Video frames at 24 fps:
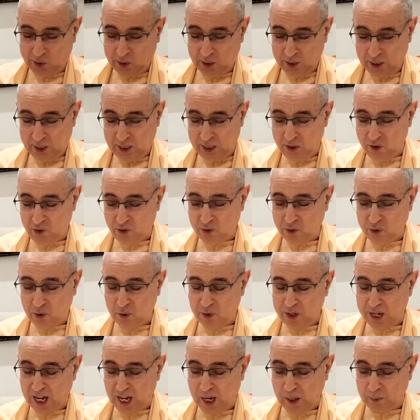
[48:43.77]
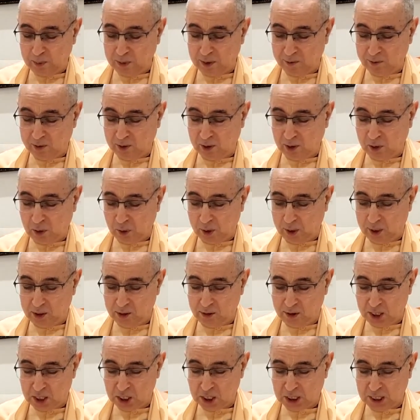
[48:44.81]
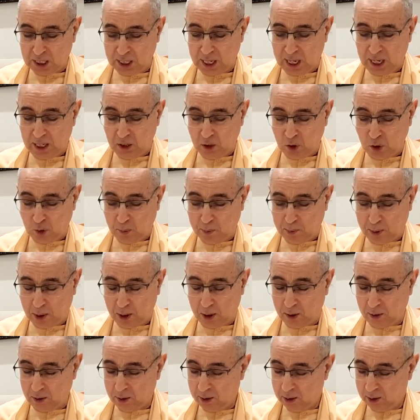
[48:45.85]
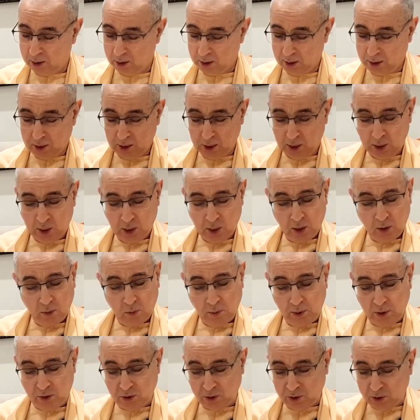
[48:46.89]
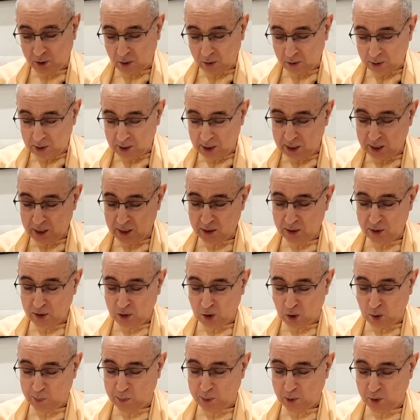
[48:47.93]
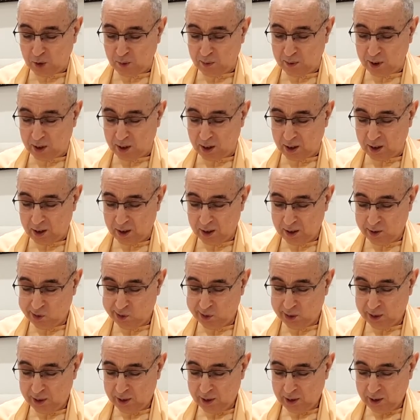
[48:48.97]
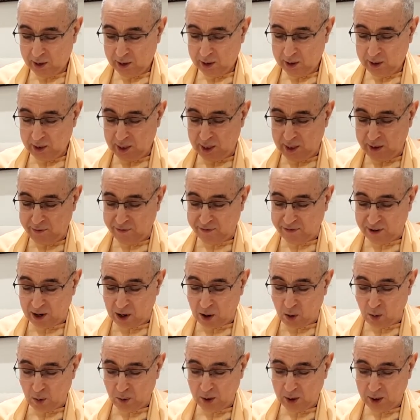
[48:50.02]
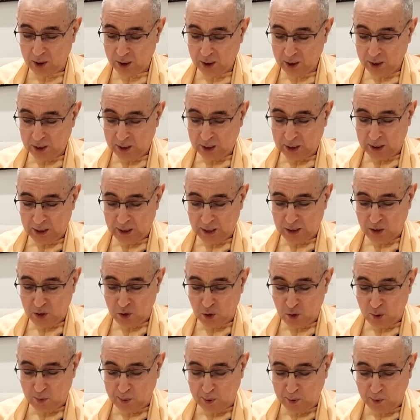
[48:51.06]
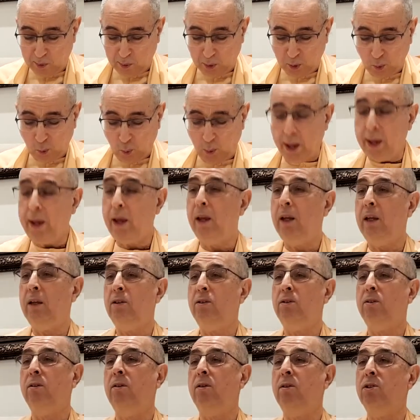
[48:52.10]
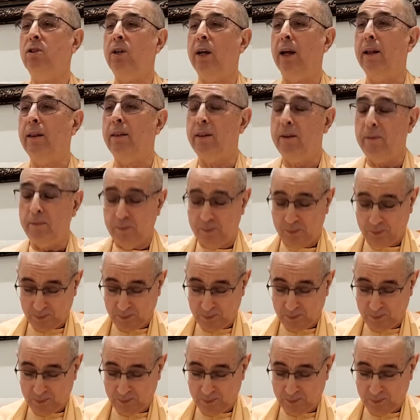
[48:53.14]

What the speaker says: These two names of the Lord, Krishna and Gopal, were so dear to Gopakumar that he found innumerable ways to chant them.